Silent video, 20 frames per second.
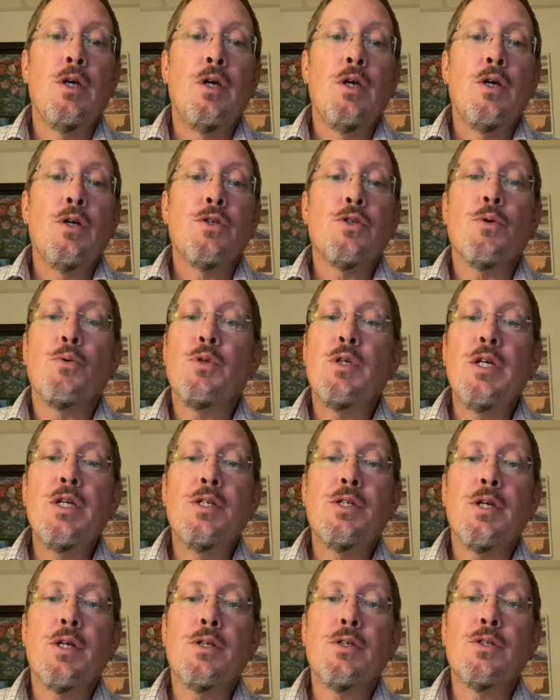So
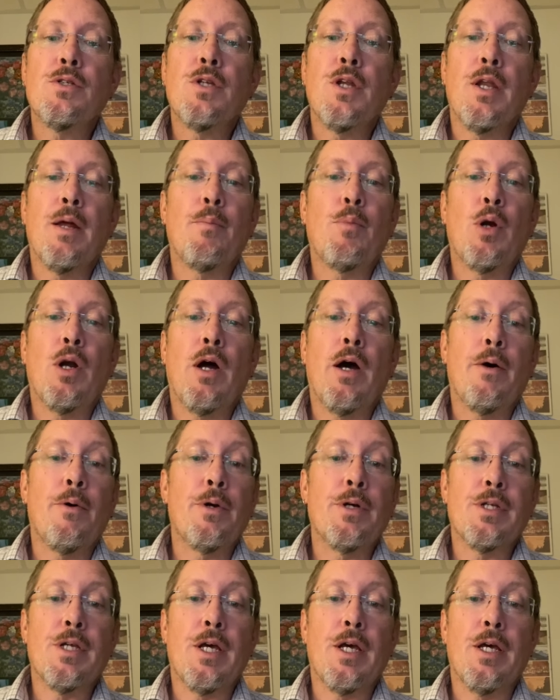teach us to number
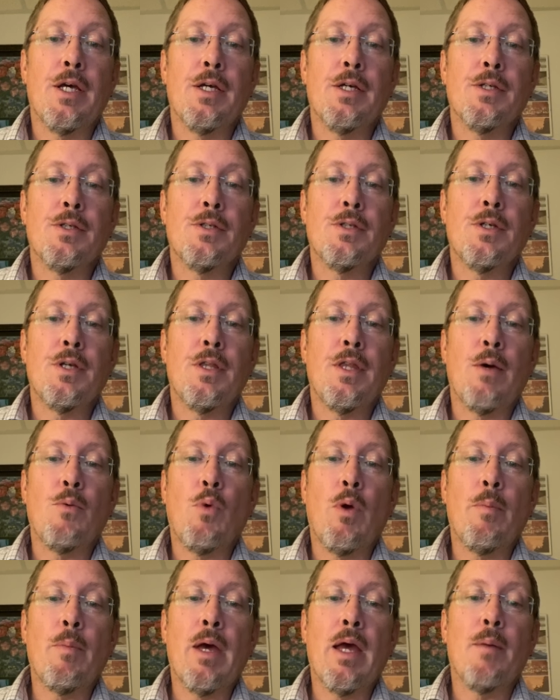our days, that
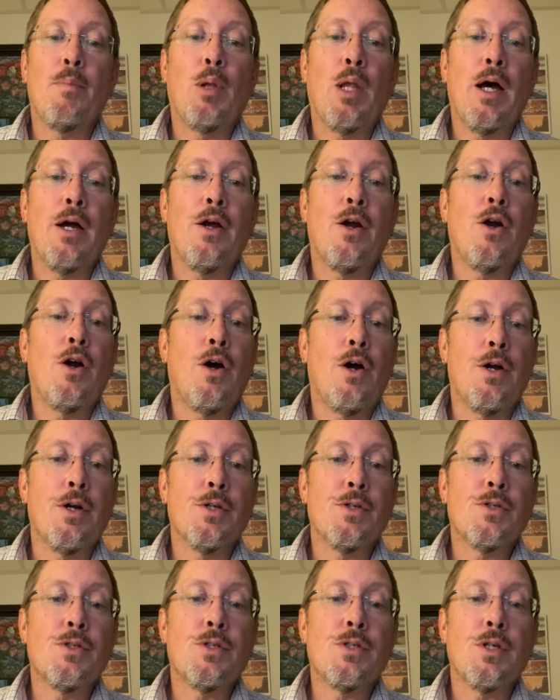we may apply our
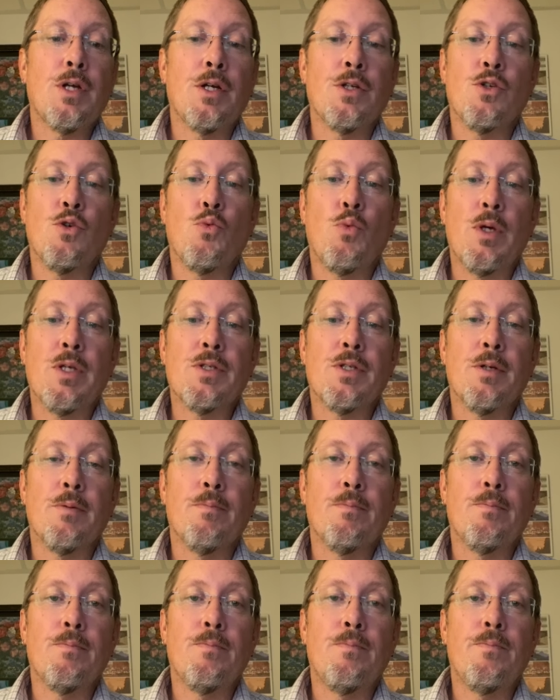hearts unto
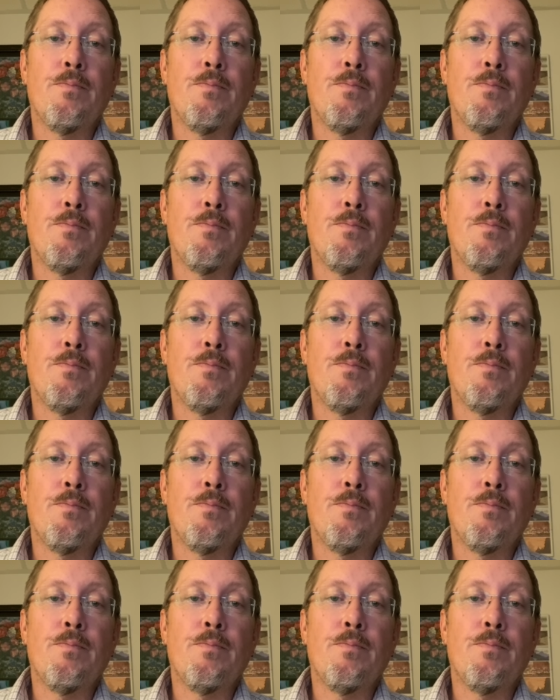wisdom.